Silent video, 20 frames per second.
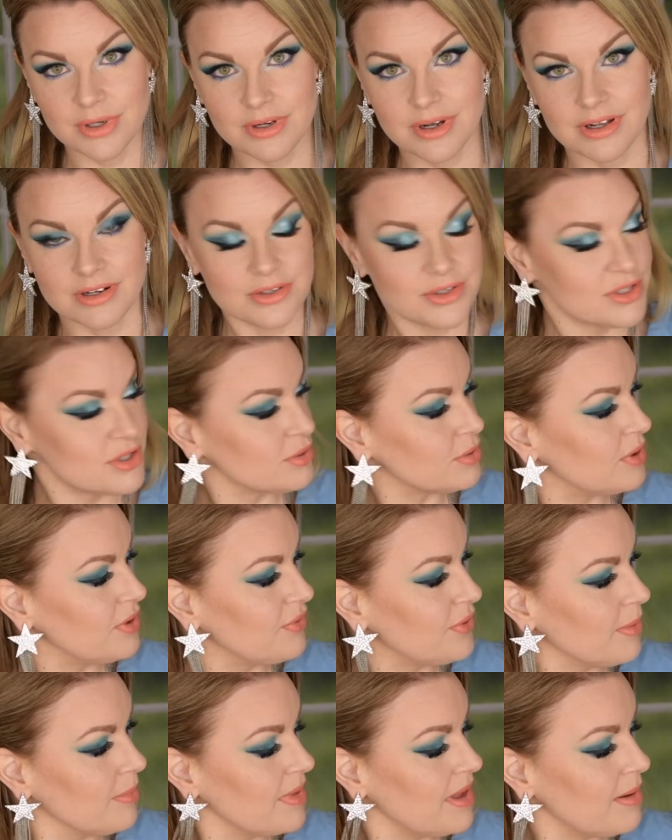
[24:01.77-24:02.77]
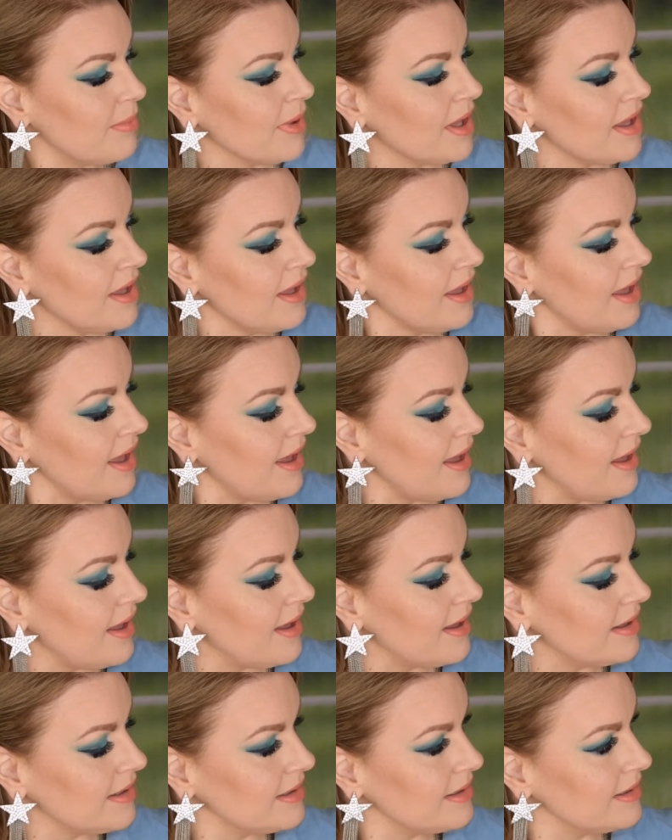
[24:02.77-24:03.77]
color story from them,
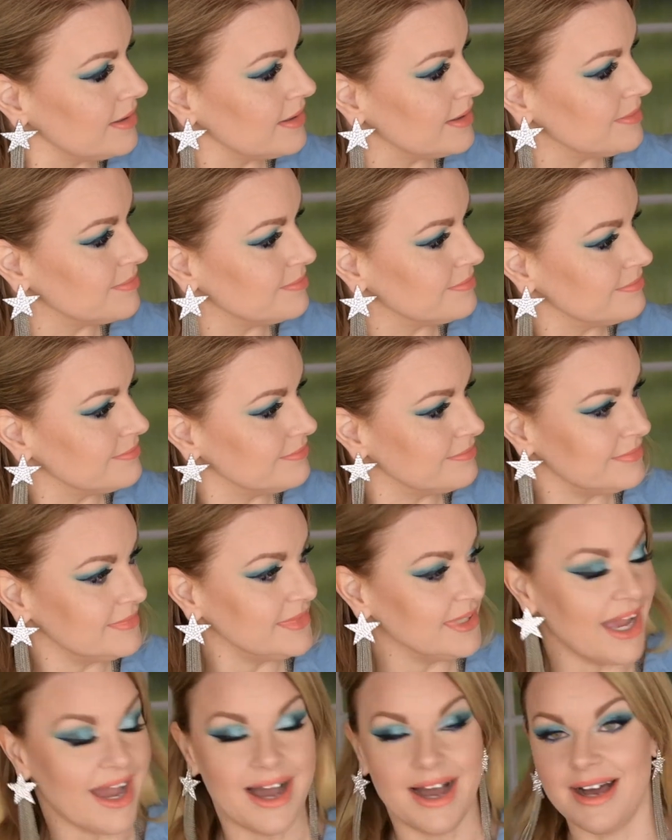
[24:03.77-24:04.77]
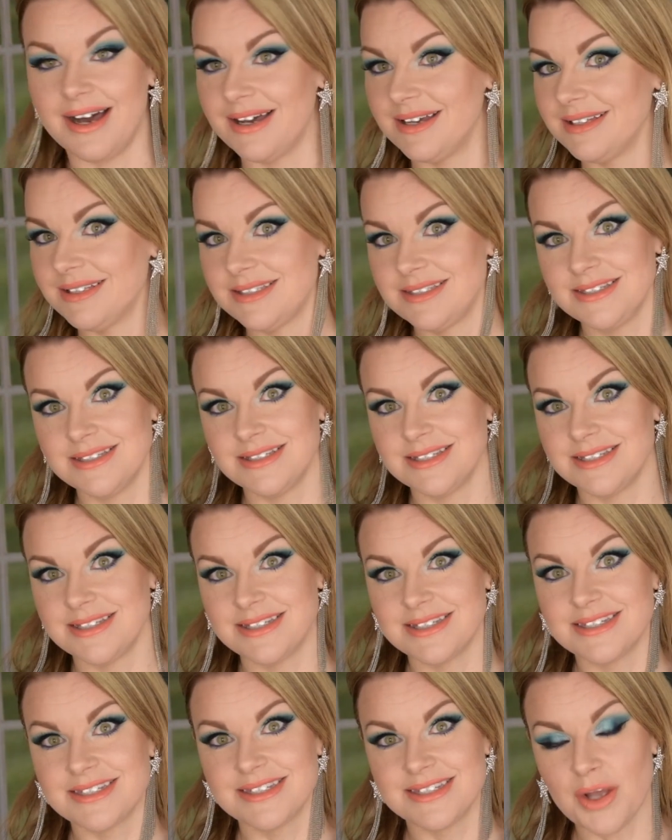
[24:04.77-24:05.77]
and yeah, it's
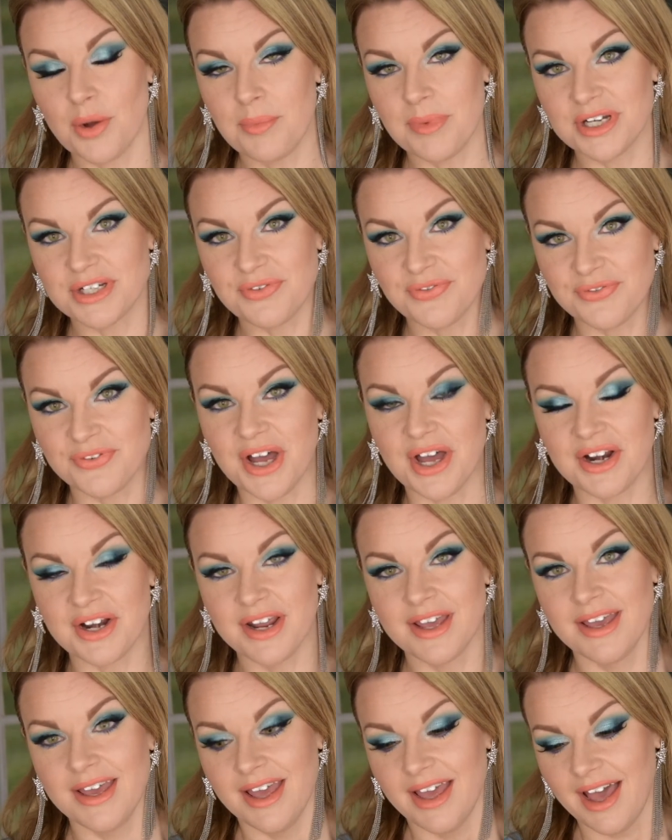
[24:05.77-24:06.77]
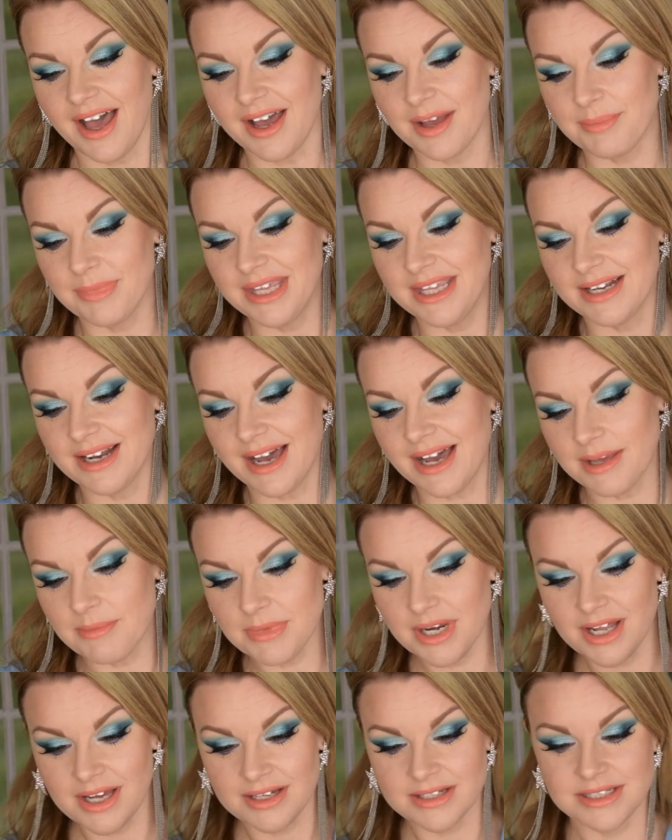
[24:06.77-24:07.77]
just so much fun. I mean,
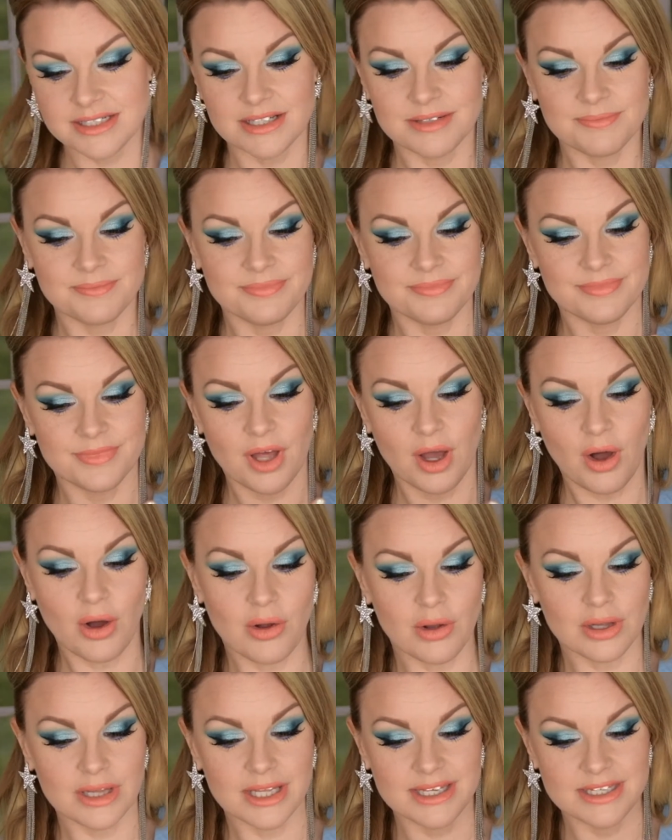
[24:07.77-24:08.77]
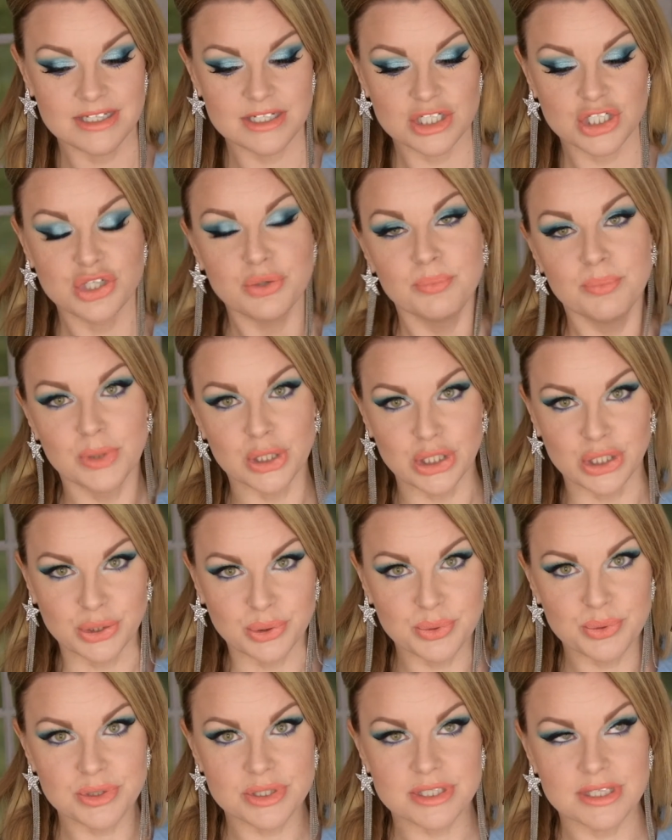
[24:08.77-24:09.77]
I'm not all into
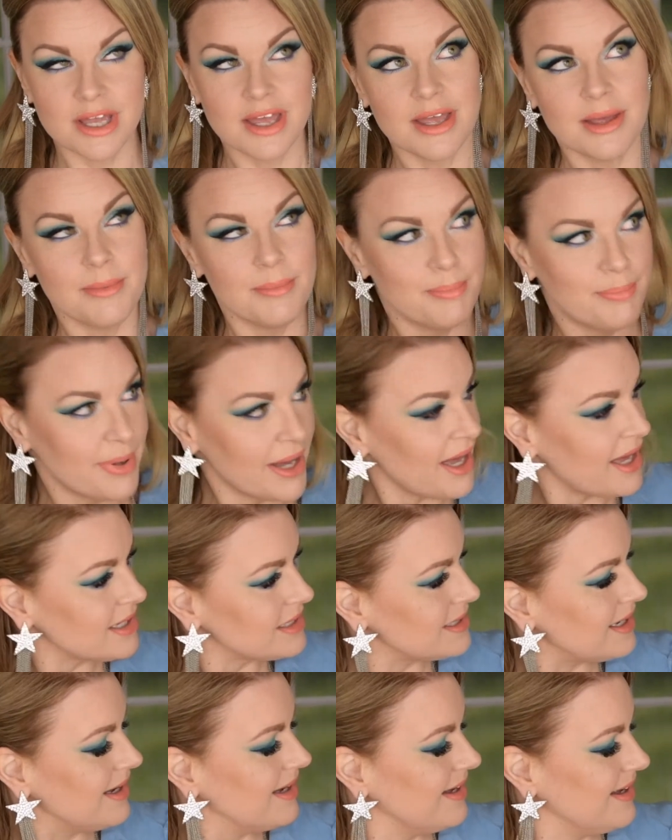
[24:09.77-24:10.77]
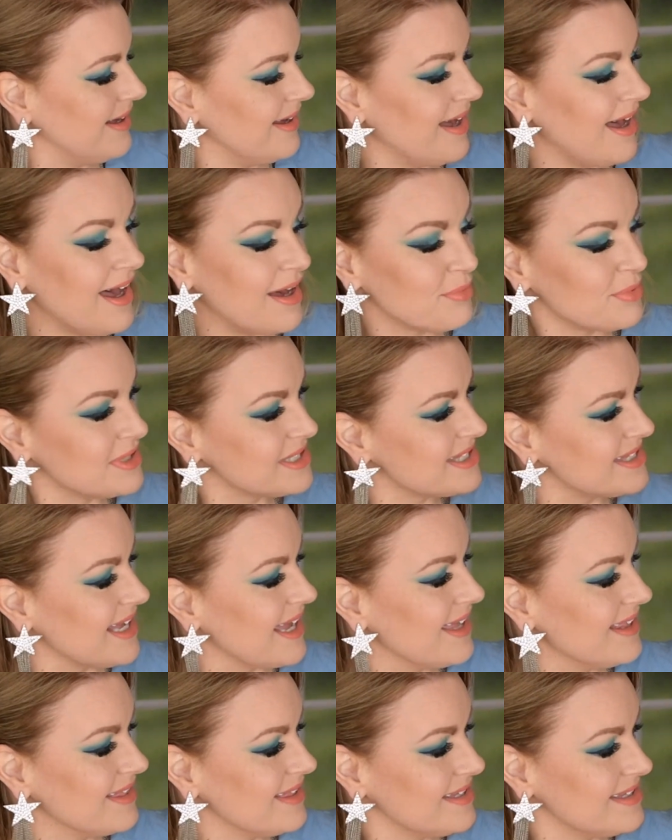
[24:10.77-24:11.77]
blues, but I will
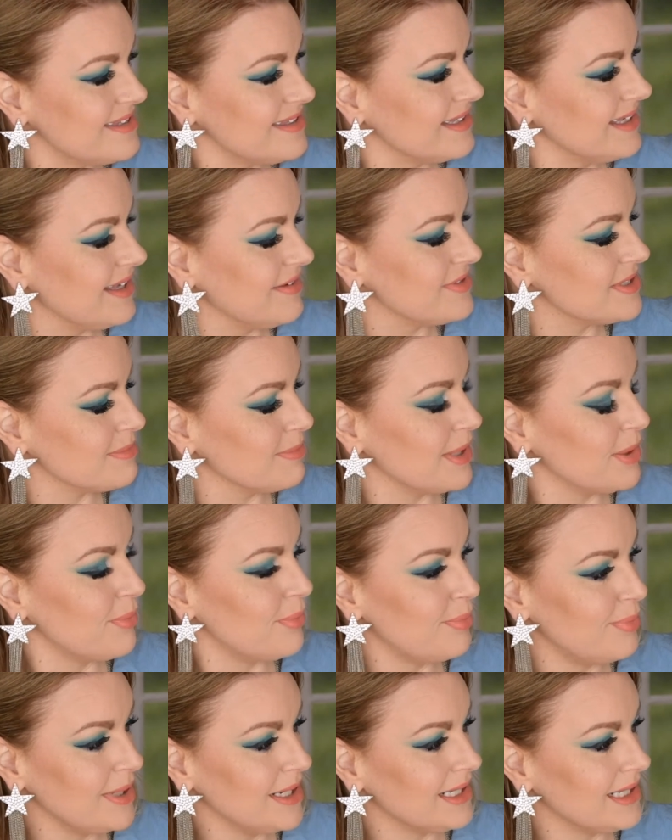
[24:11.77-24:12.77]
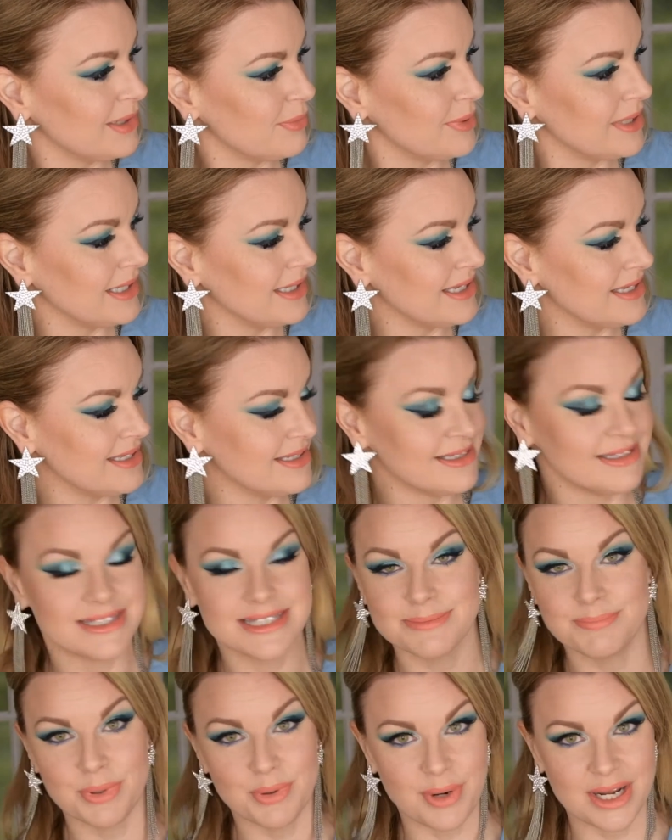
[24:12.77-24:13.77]
say this gives me really
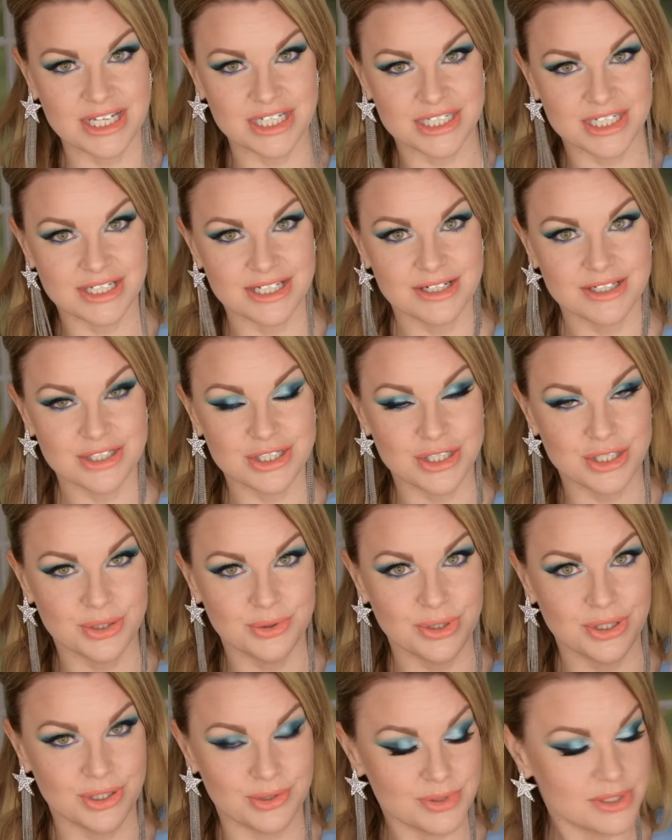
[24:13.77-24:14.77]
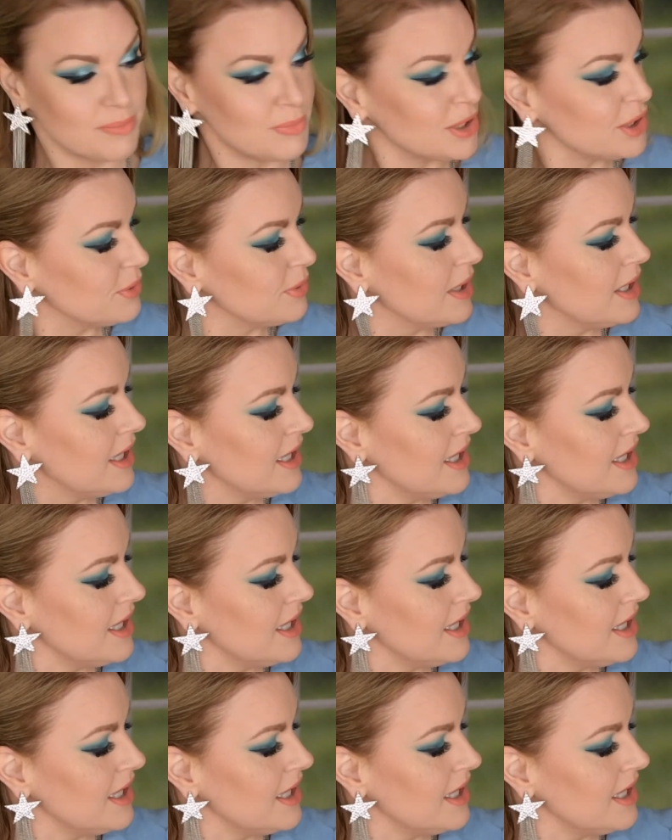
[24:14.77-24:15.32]
inspiration to use blue,